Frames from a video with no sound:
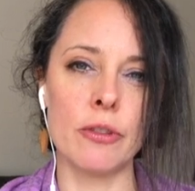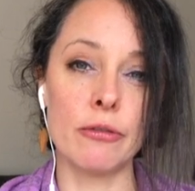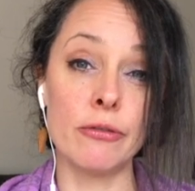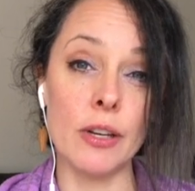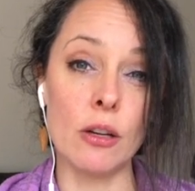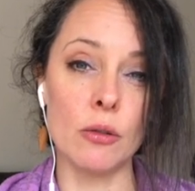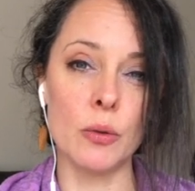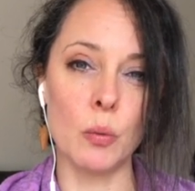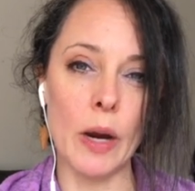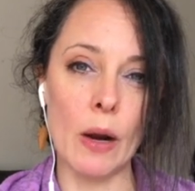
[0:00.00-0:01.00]
the
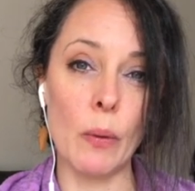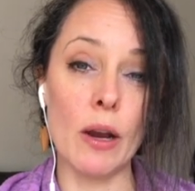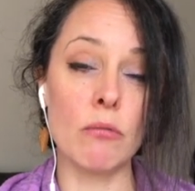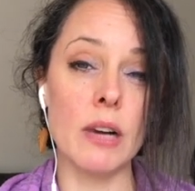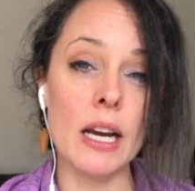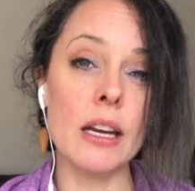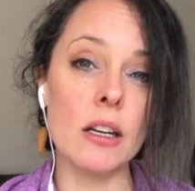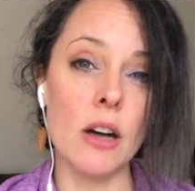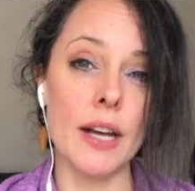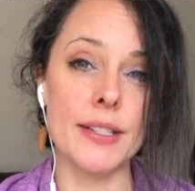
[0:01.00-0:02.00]
field where we are
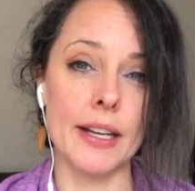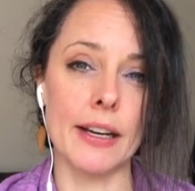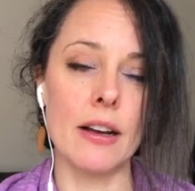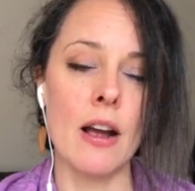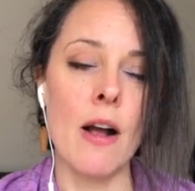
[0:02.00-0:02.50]
recognizing